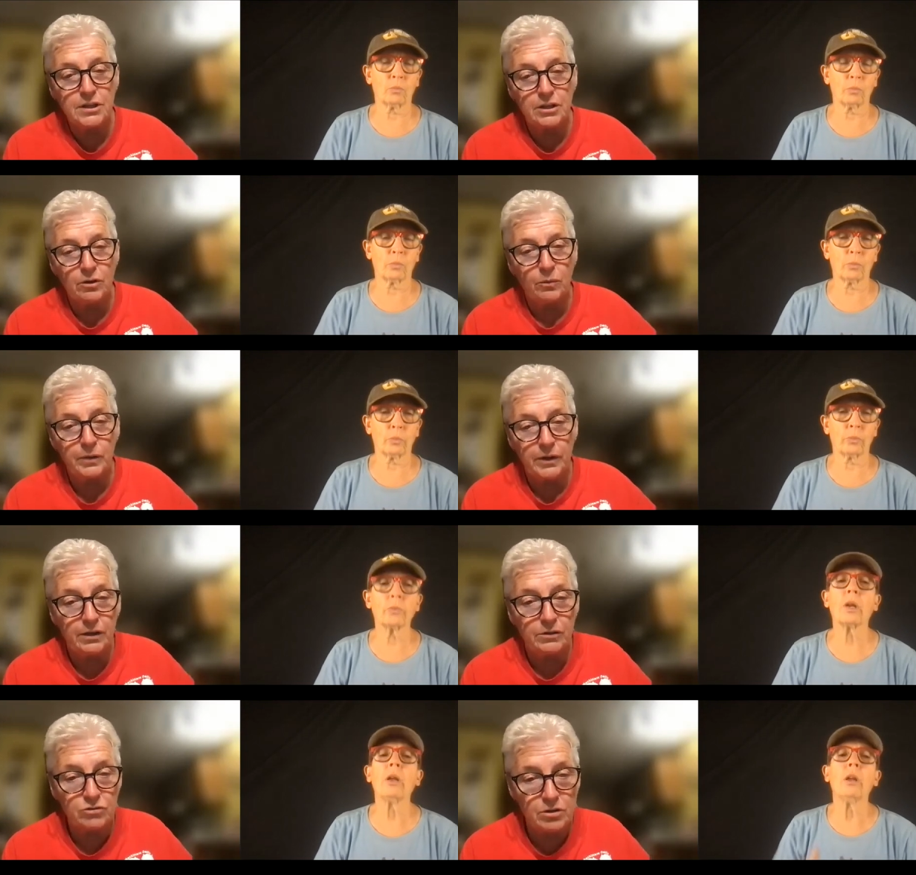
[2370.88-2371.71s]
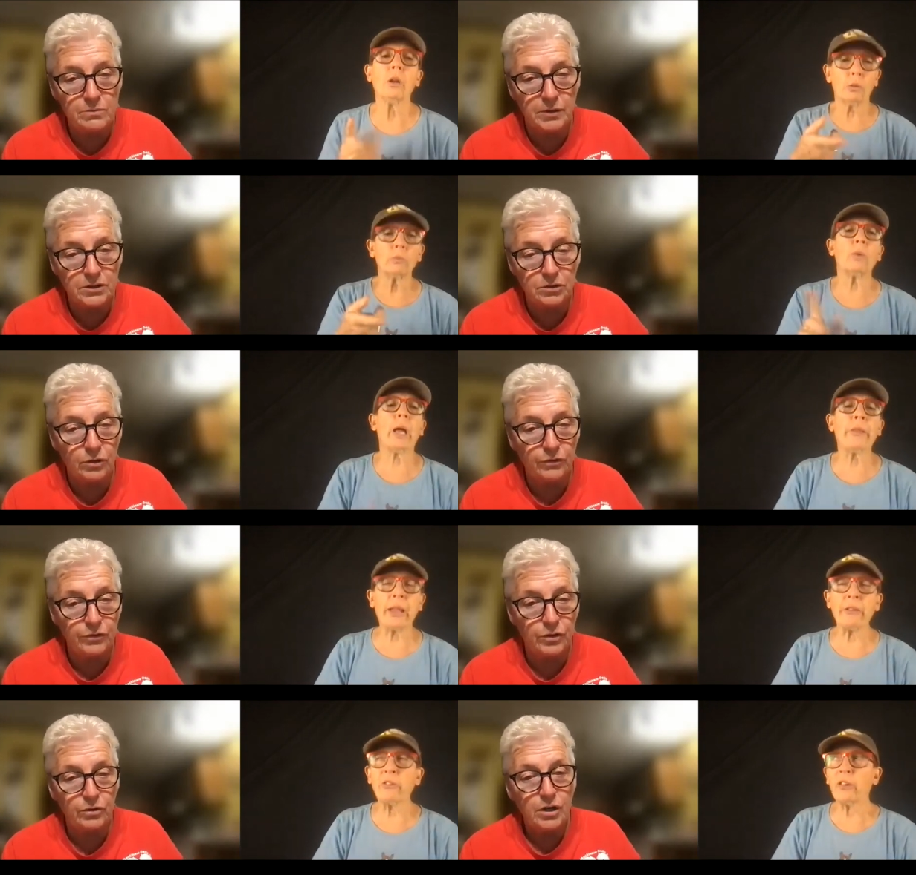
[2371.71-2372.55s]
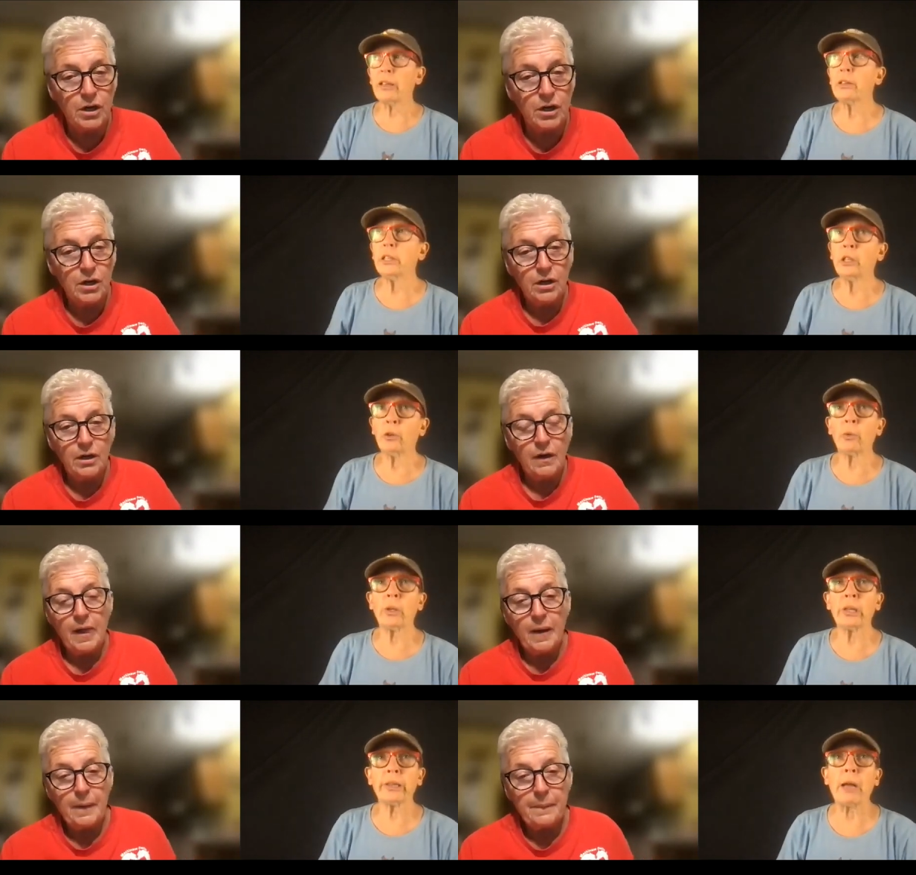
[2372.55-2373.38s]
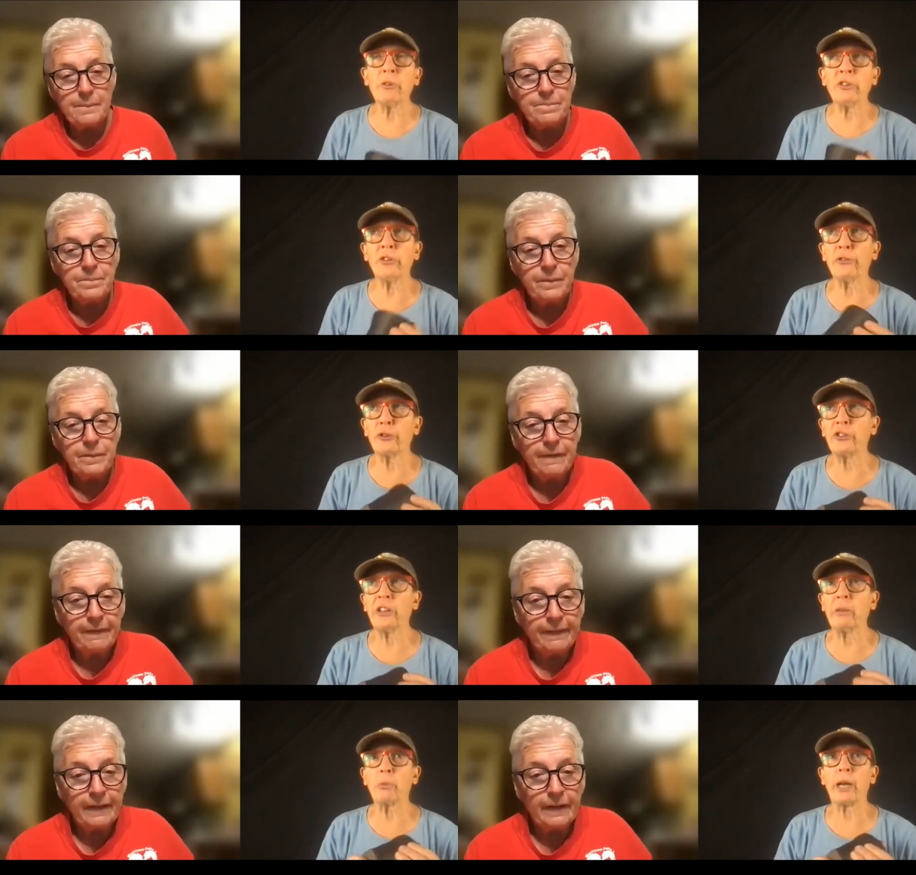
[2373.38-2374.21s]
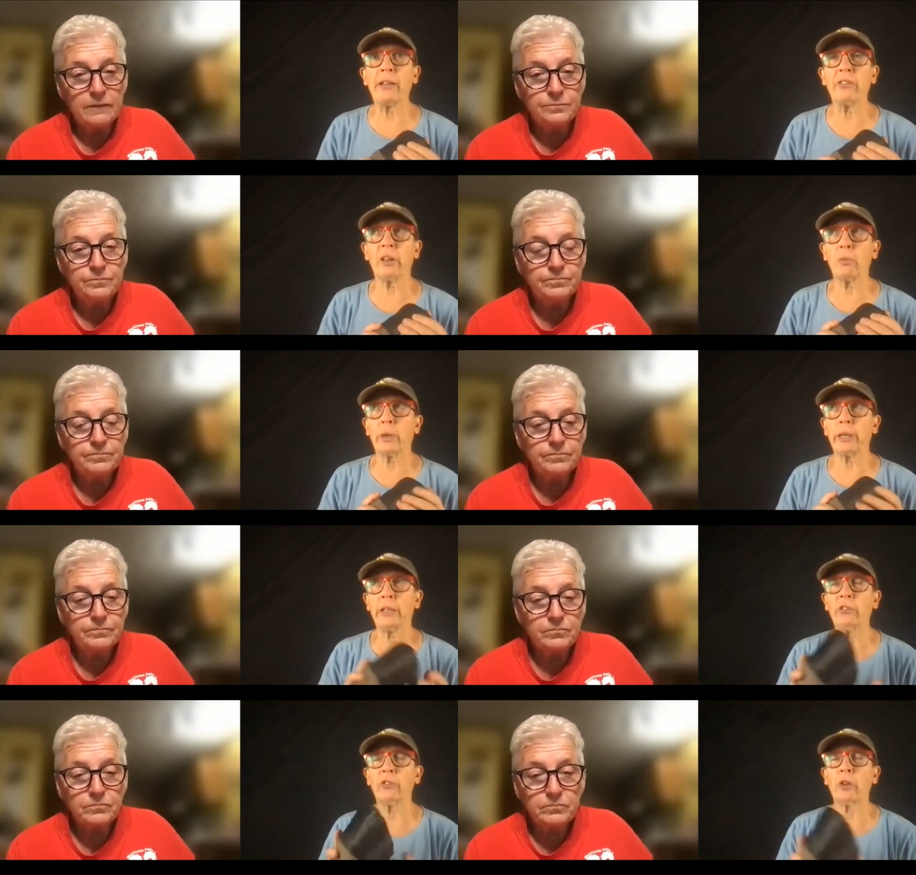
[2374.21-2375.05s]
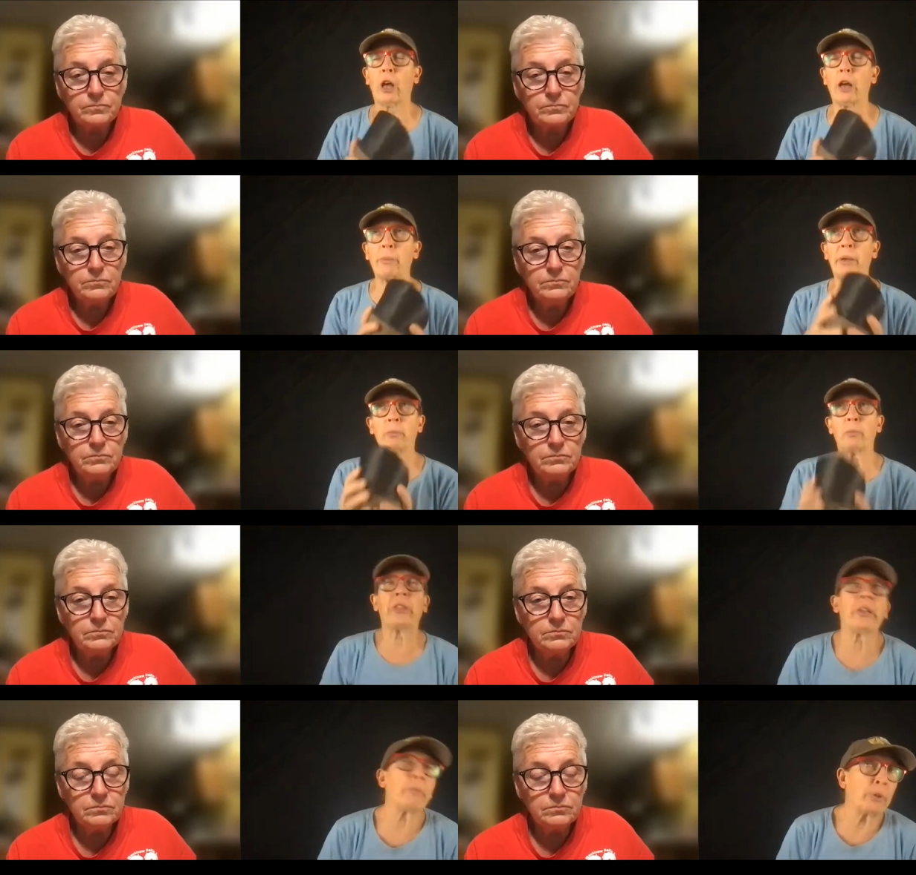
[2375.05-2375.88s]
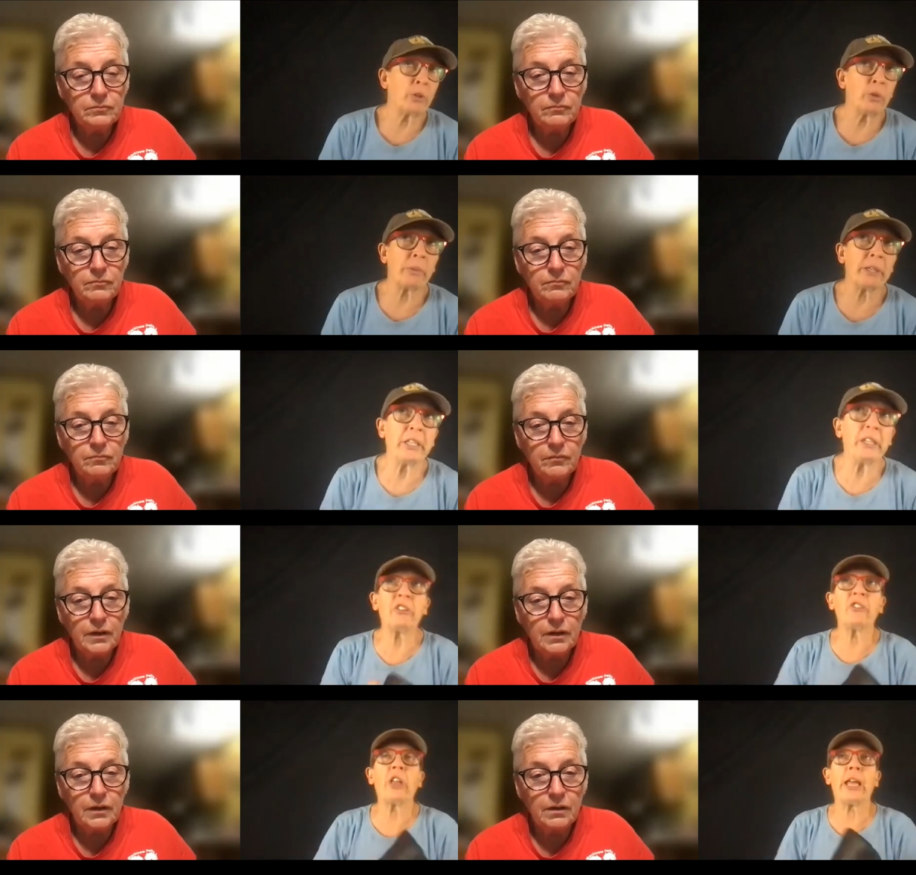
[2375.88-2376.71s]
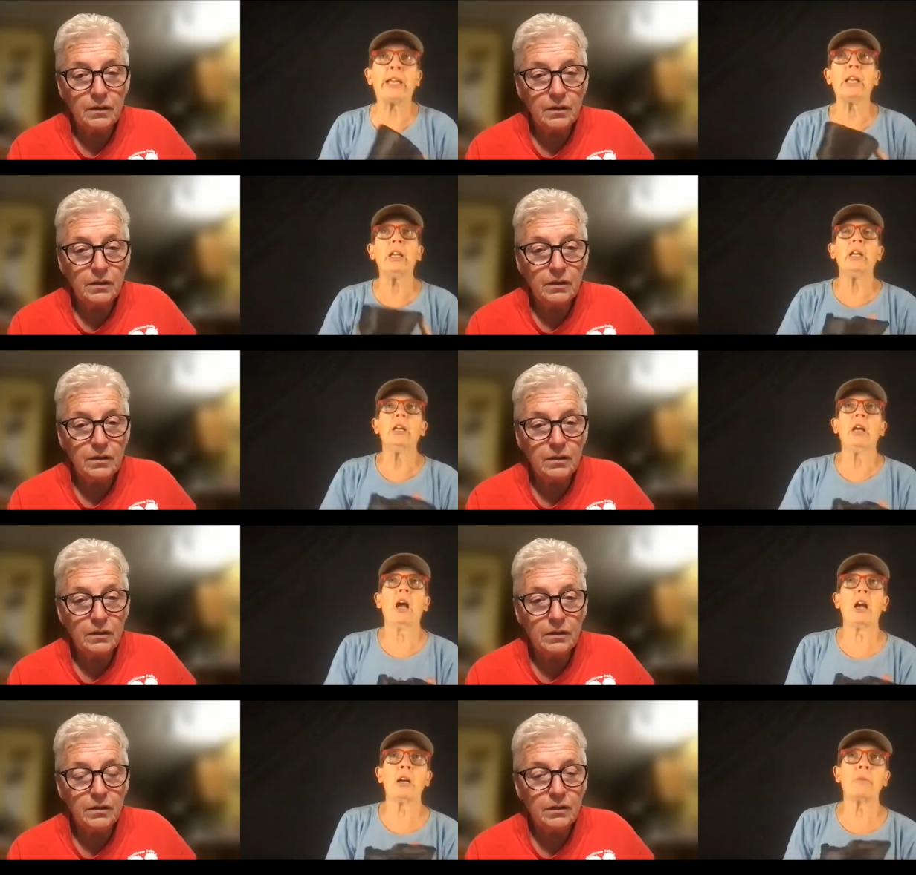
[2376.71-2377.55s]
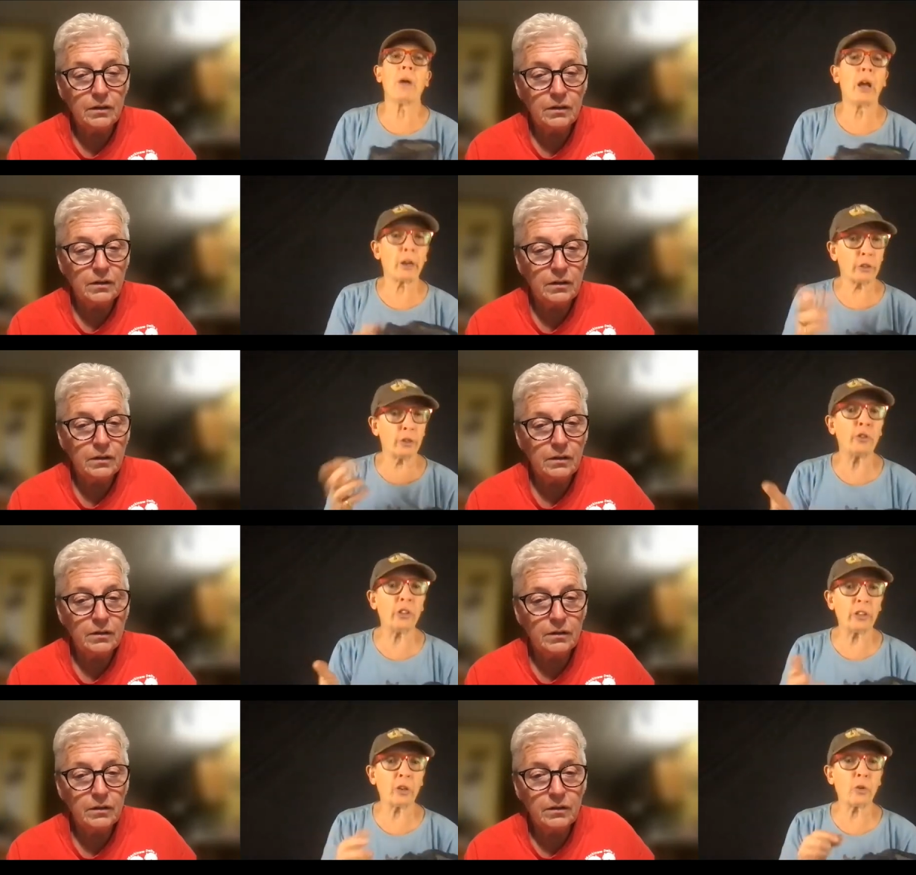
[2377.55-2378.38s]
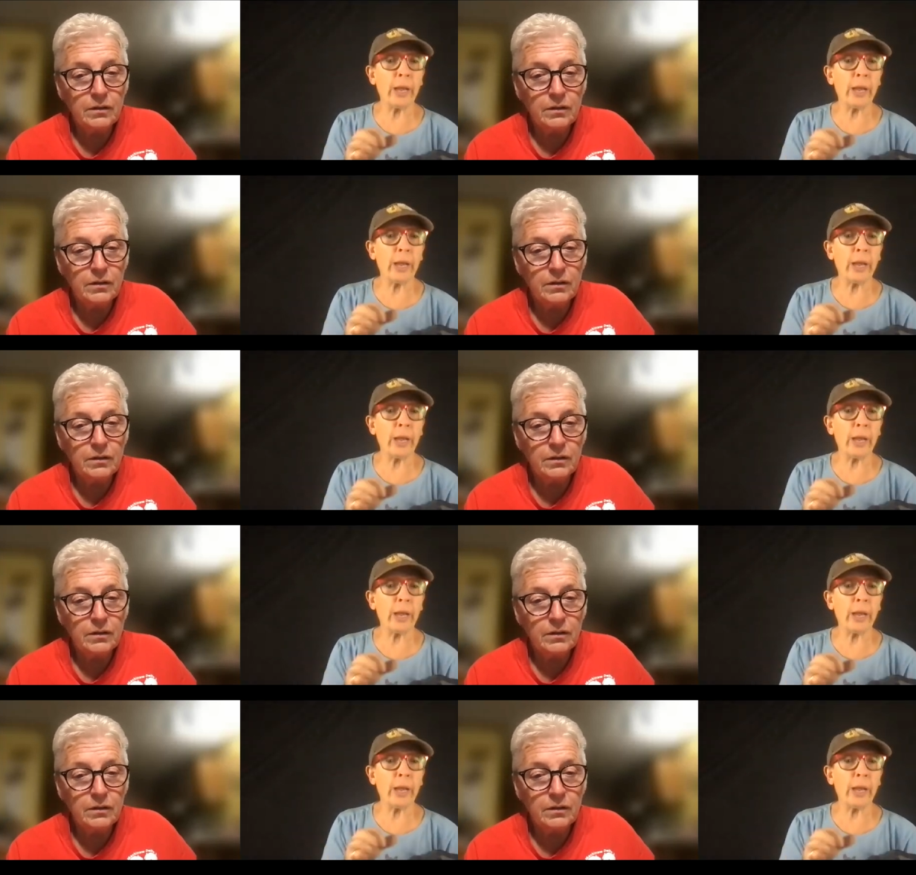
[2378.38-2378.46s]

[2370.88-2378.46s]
Speaker 1: that you'll be in trimming. So if and that's
Speaker 2: you know that was the first thing Brad said when he saw me with it between my knees. It's like um, using the